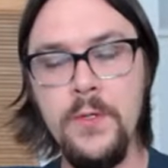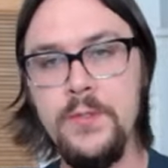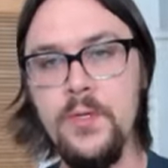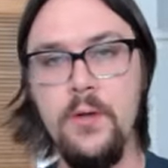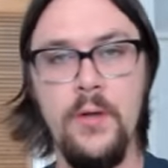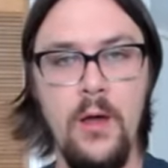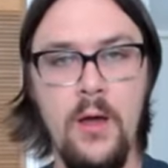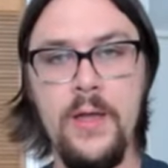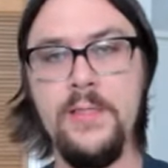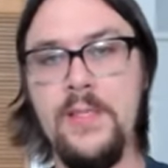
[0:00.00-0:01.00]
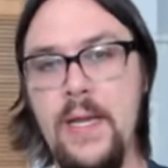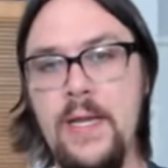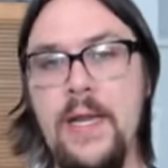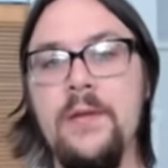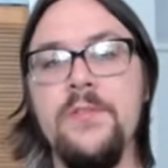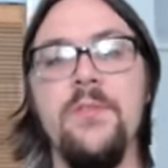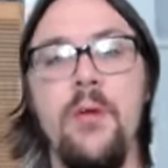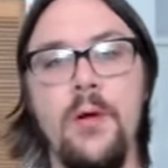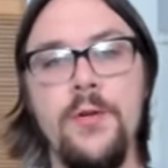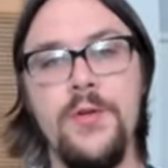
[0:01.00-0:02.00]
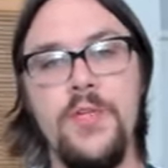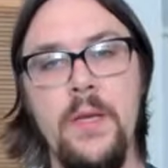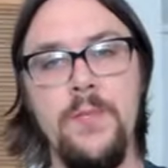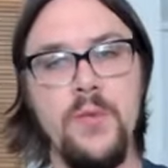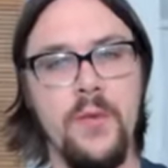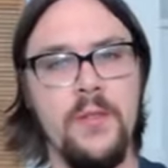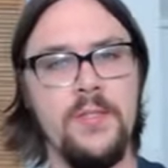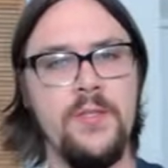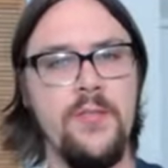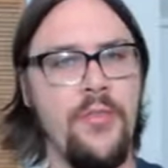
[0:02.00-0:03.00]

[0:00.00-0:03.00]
So in August, they announced partnerships with its